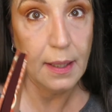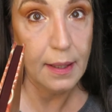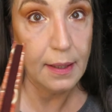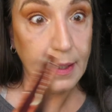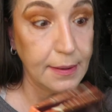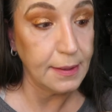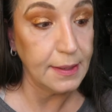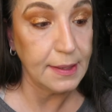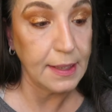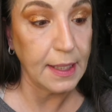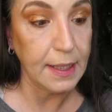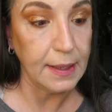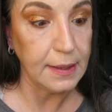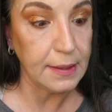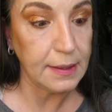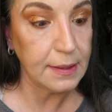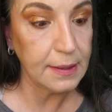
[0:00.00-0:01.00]
this is
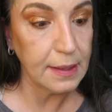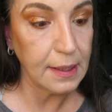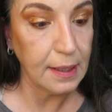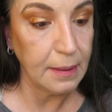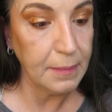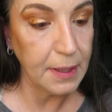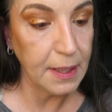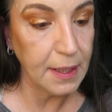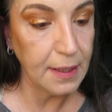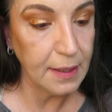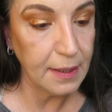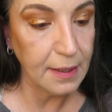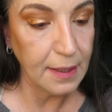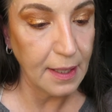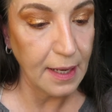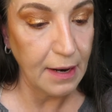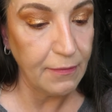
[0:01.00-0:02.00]
nice. I mean,
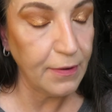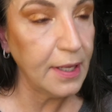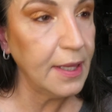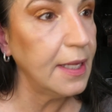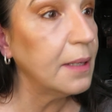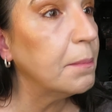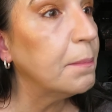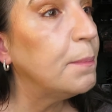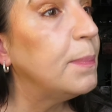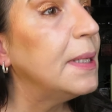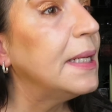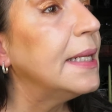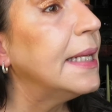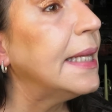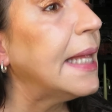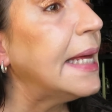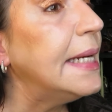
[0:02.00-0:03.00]
everything
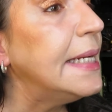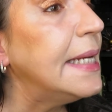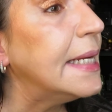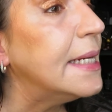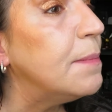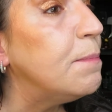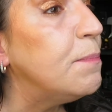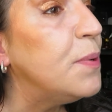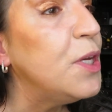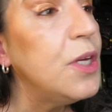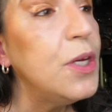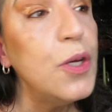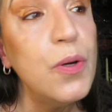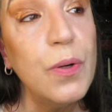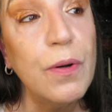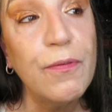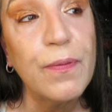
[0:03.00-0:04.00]
blended
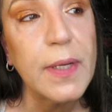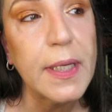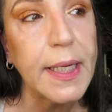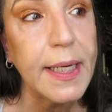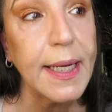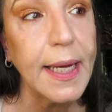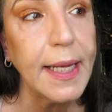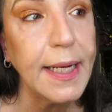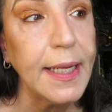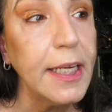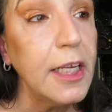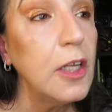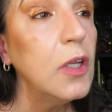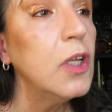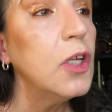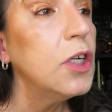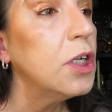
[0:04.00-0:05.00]
beautifully, and it
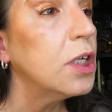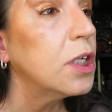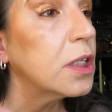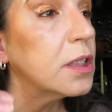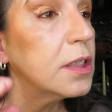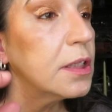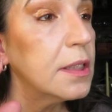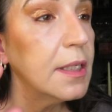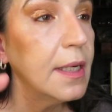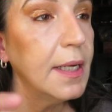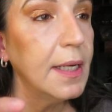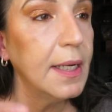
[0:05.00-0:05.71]
looks,